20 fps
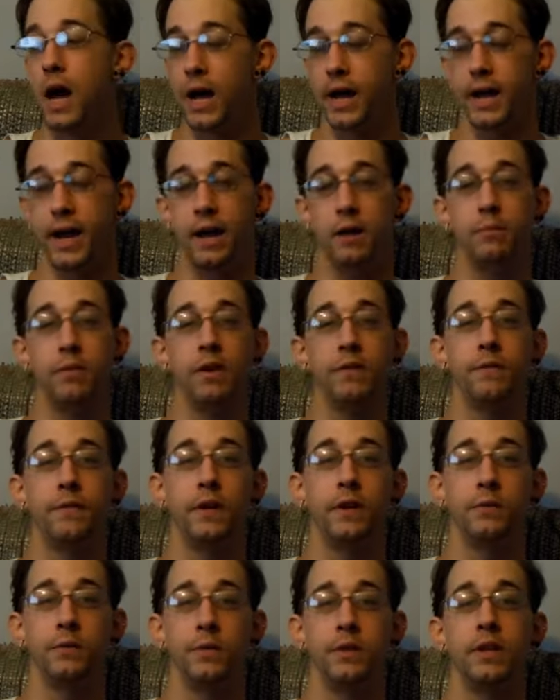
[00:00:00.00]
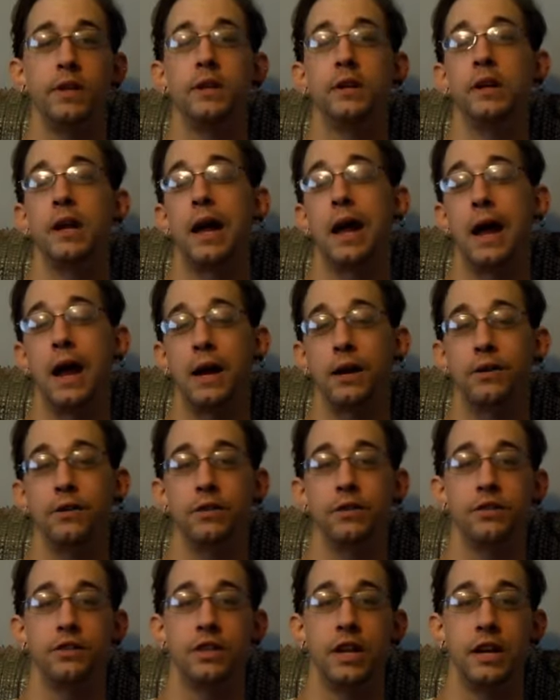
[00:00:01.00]
I had my fun with it. I
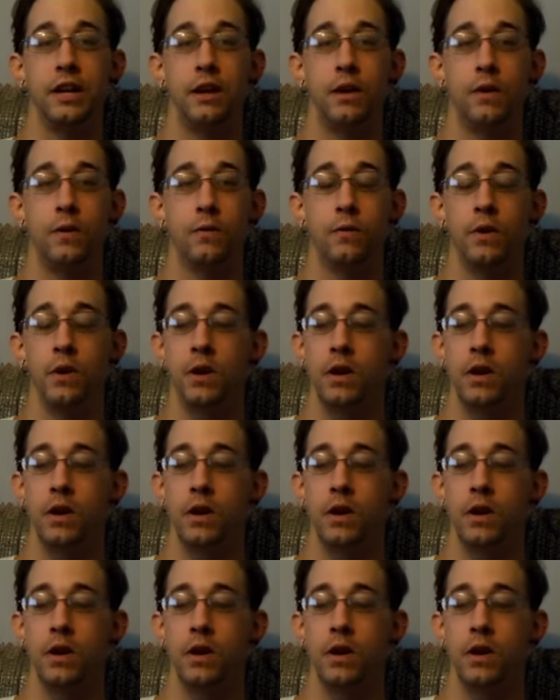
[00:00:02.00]
couldn't say no.